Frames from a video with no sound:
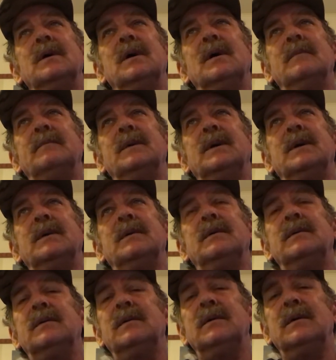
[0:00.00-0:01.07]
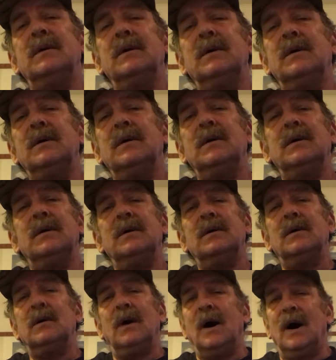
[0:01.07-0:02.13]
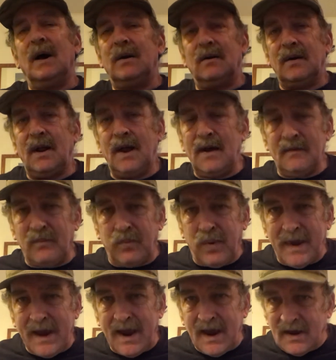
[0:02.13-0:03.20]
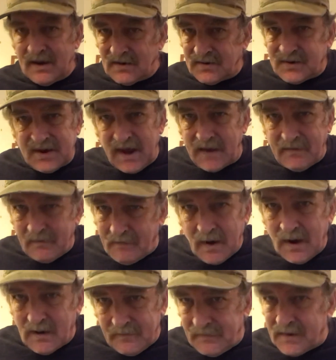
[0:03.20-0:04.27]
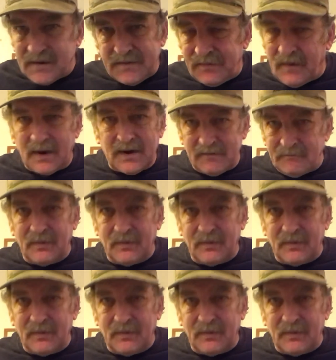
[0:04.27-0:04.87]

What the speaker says: I mean, I don't have wings to keep above this fucking